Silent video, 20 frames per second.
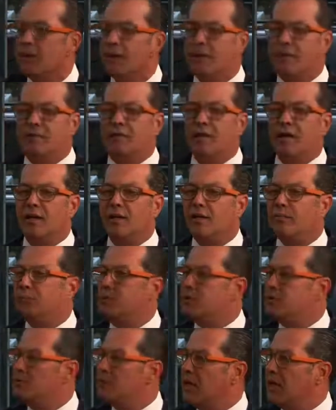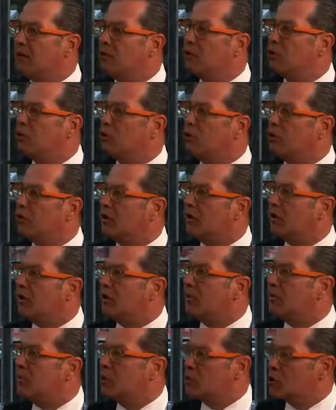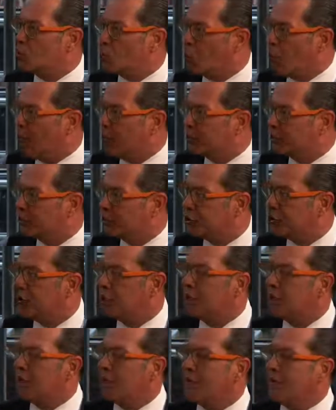and tell them it's mandatory that they must watch.